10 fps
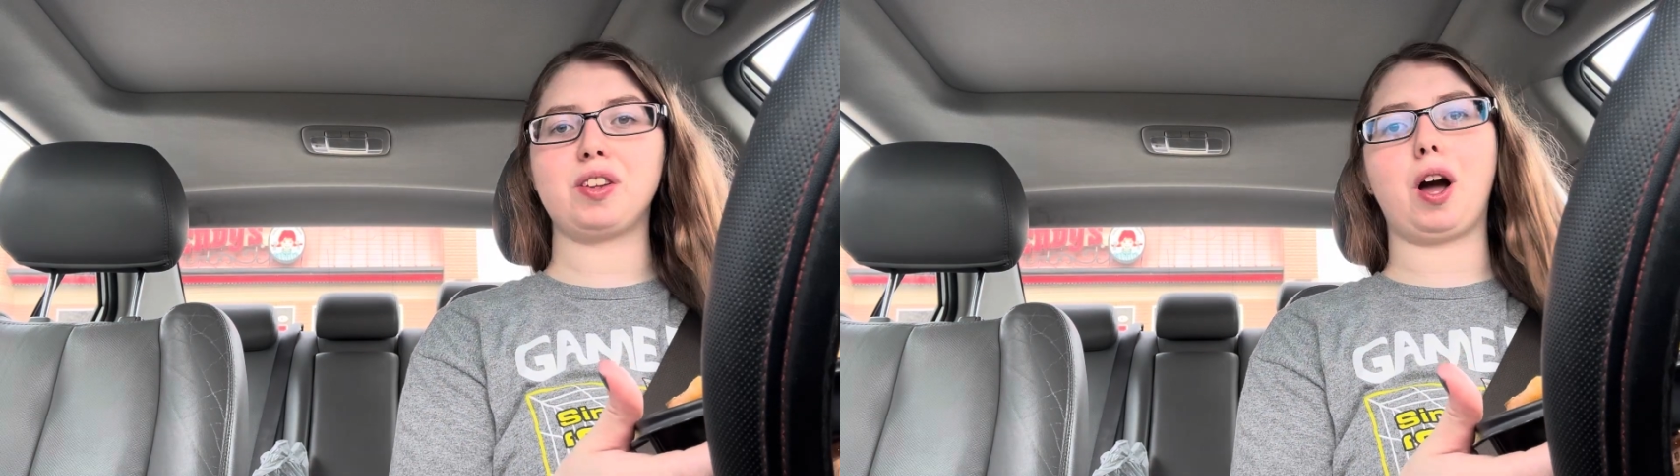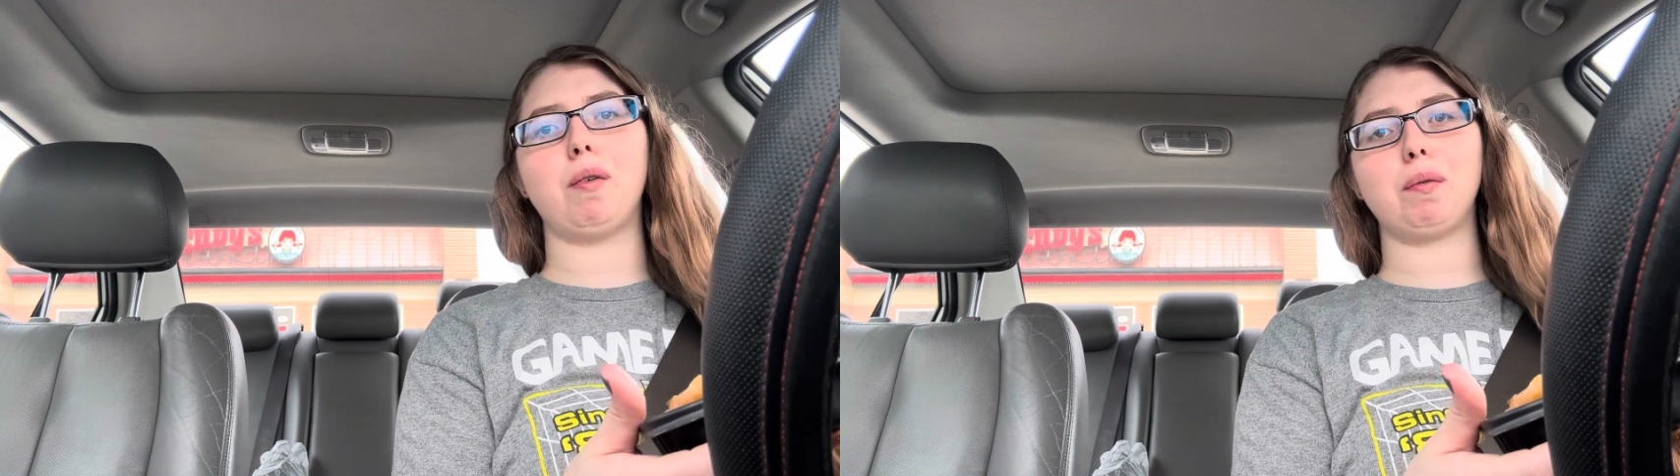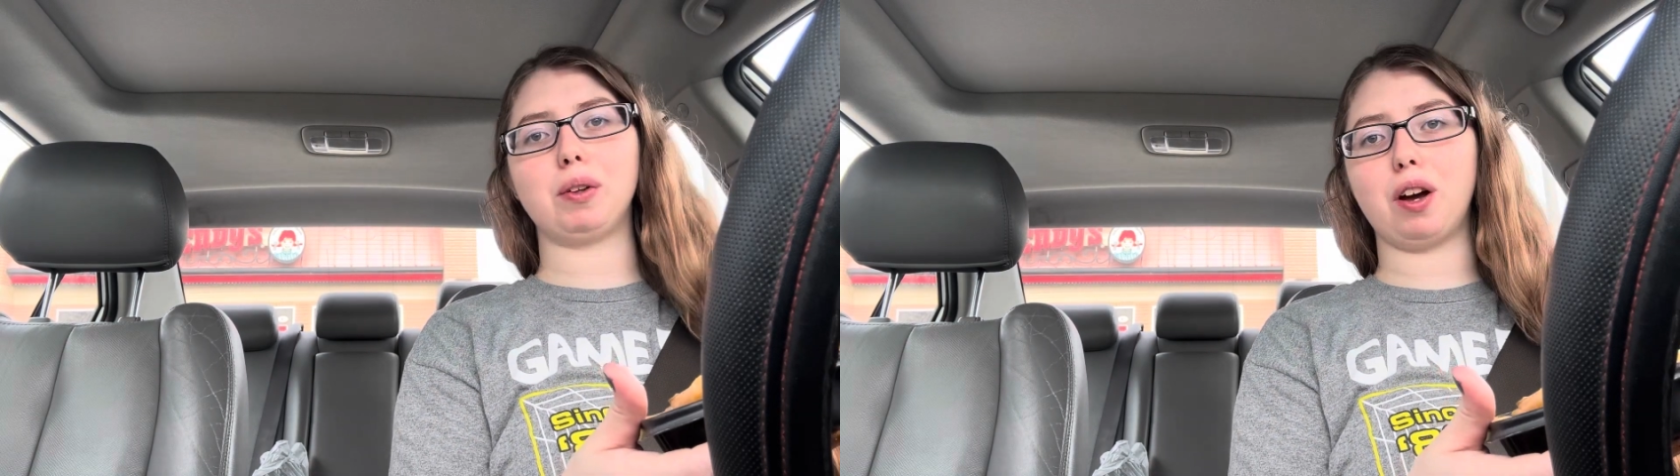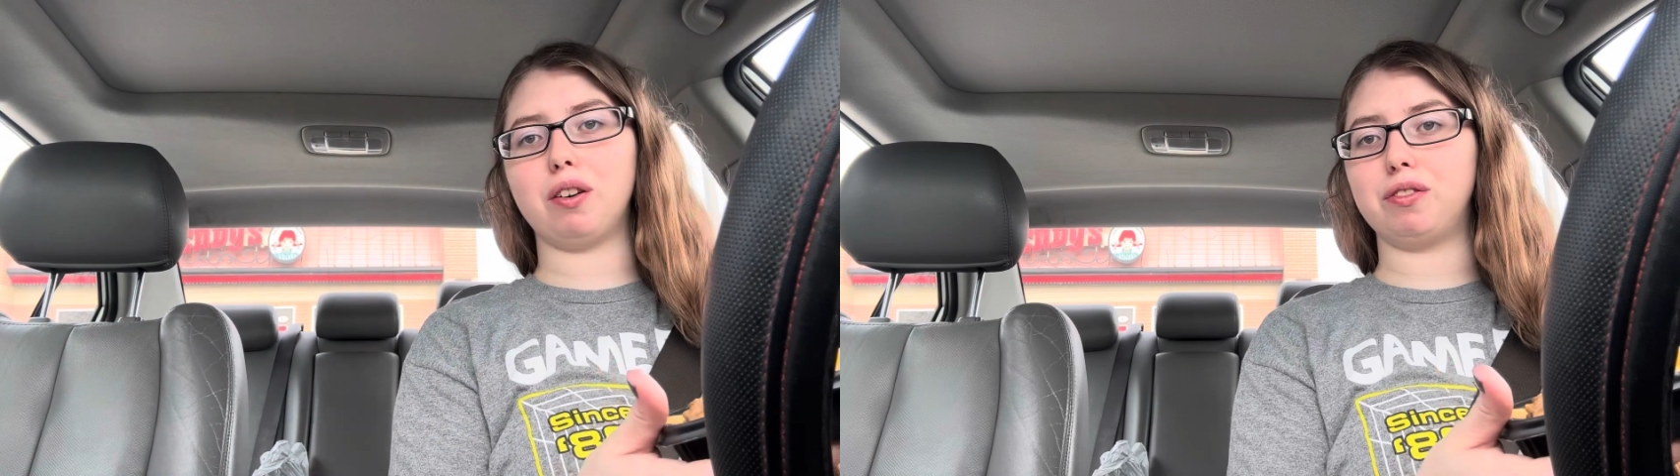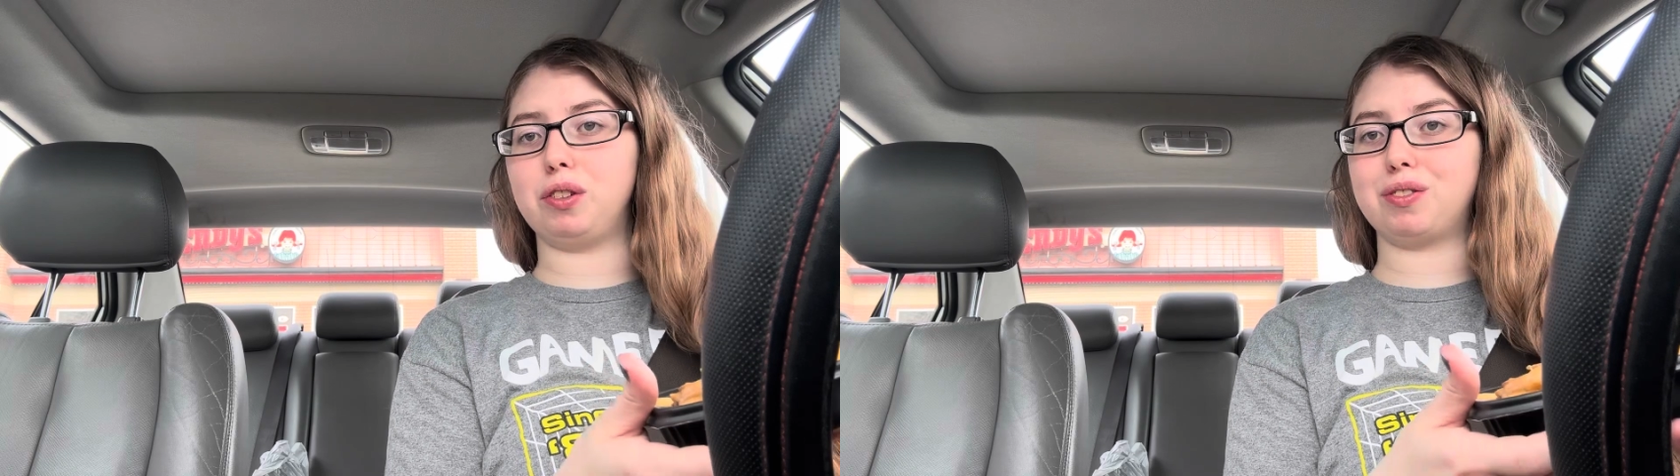Comment below
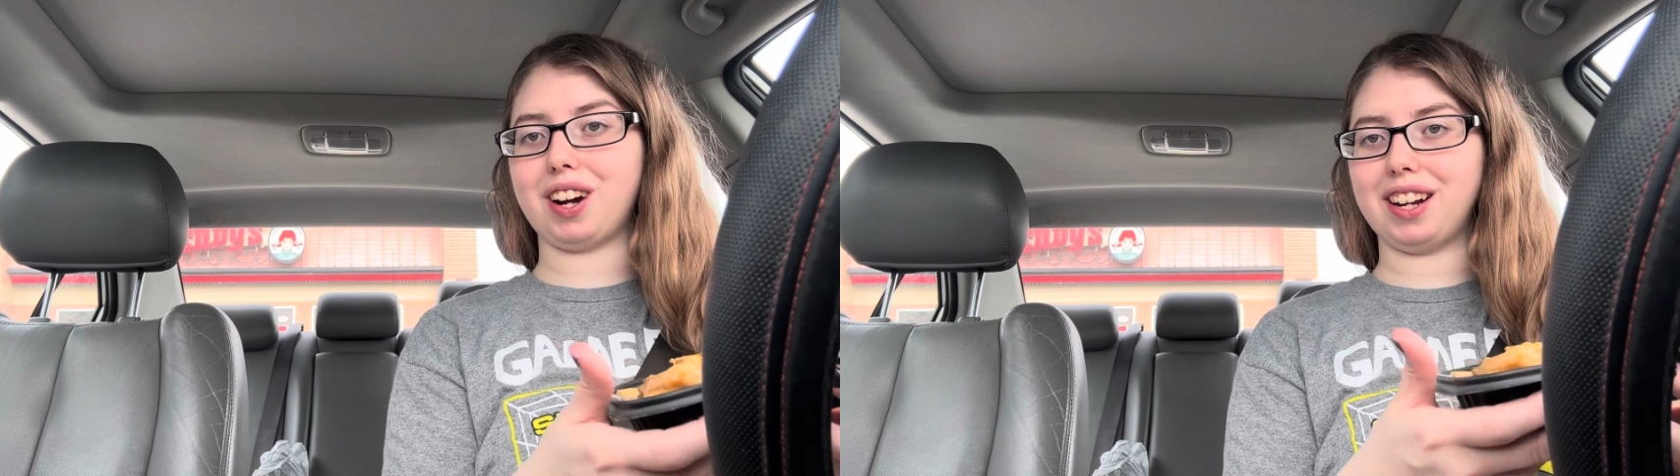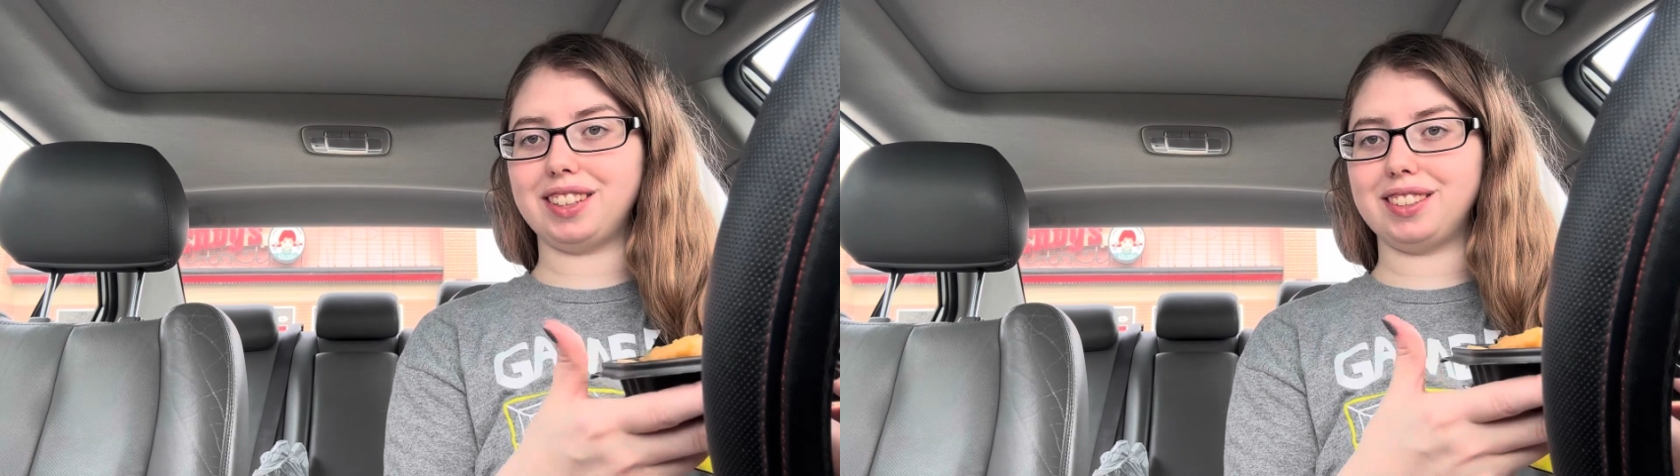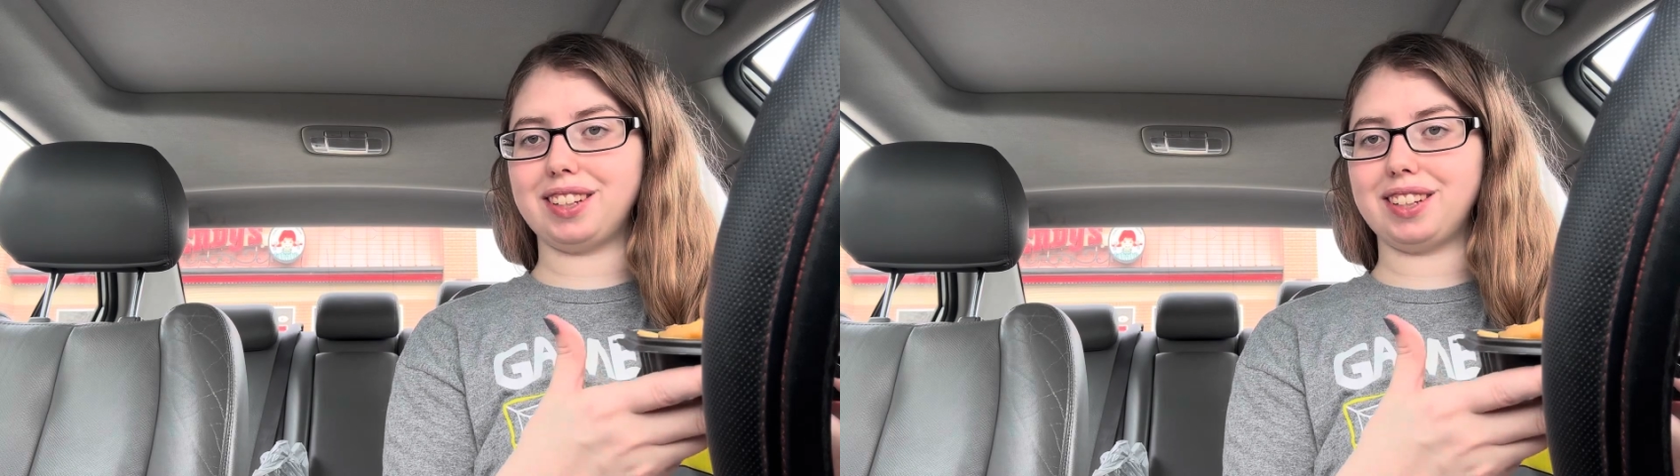if you've tried this